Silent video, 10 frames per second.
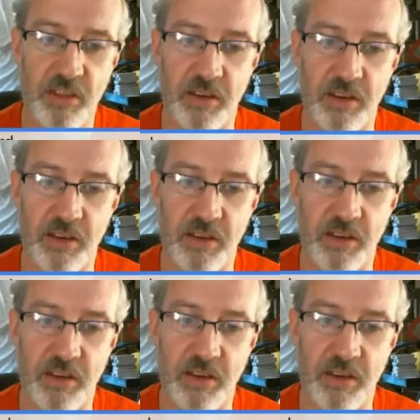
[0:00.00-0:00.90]
it's
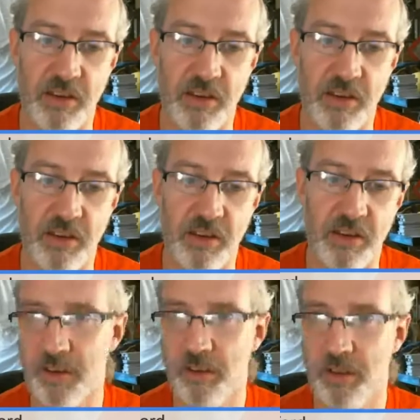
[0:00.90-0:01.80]
not the
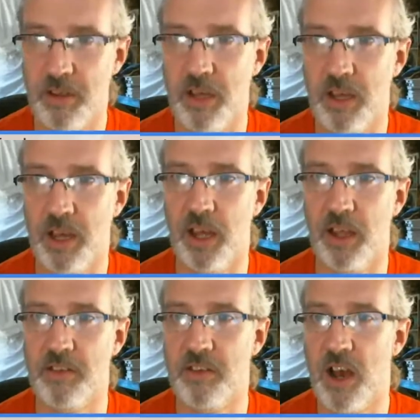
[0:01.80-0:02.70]
equipment,
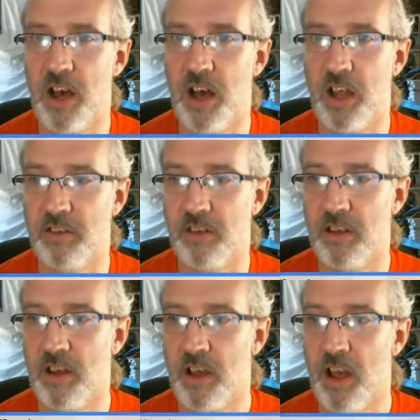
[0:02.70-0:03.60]
it's not
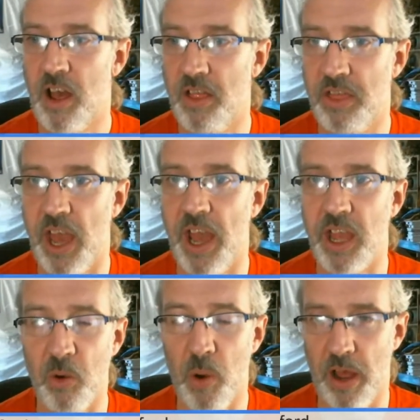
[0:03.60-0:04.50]
that
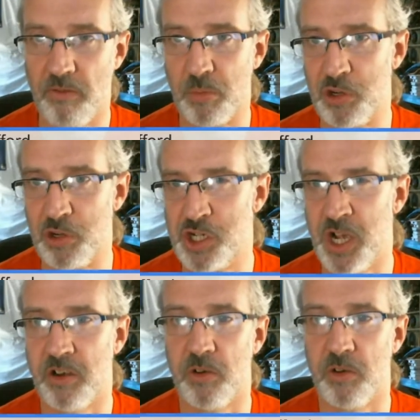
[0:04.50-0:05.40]
you have a
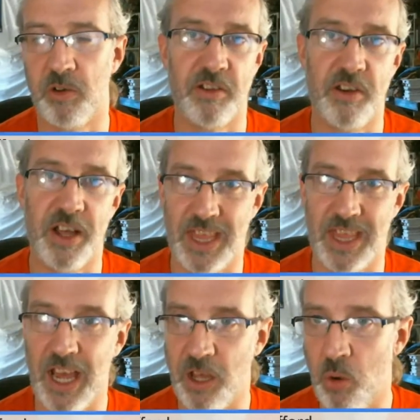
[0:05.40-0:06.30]
projector, it's not
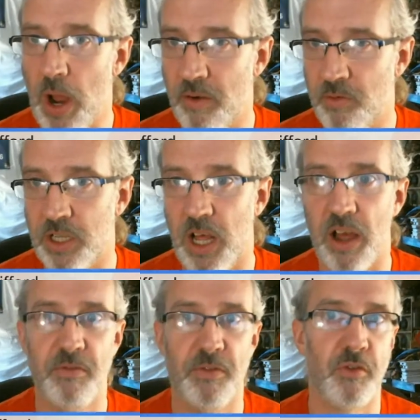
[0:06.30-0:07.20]
that you have a
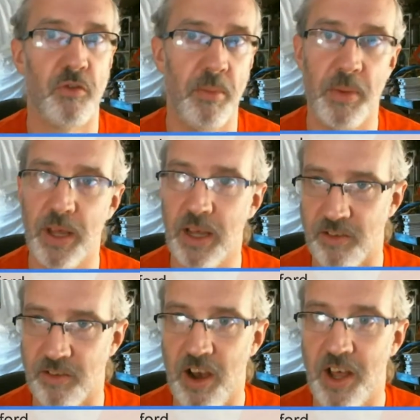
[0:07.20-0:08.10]
live stream,
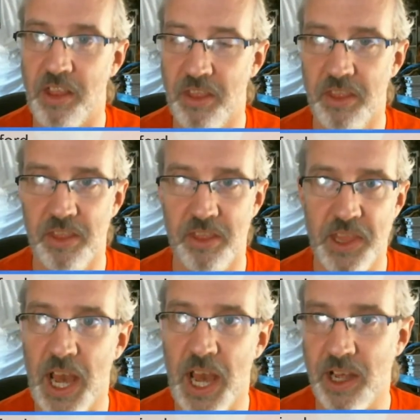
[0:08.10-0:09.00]
it's not
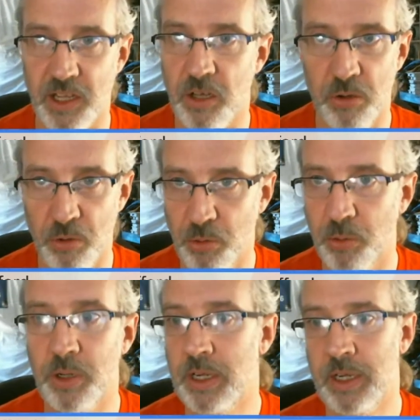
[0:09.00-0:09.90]
that
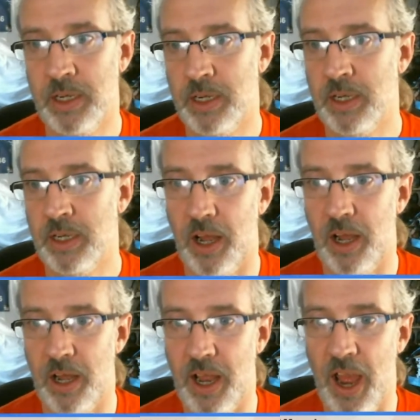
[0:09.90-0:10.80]
you
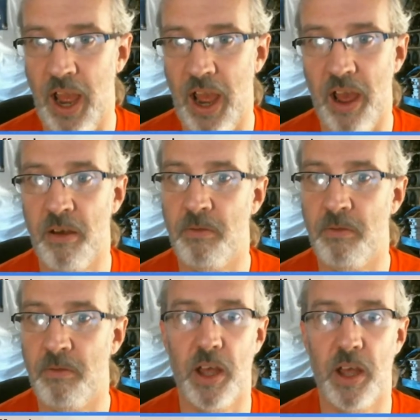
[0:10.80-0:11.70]
have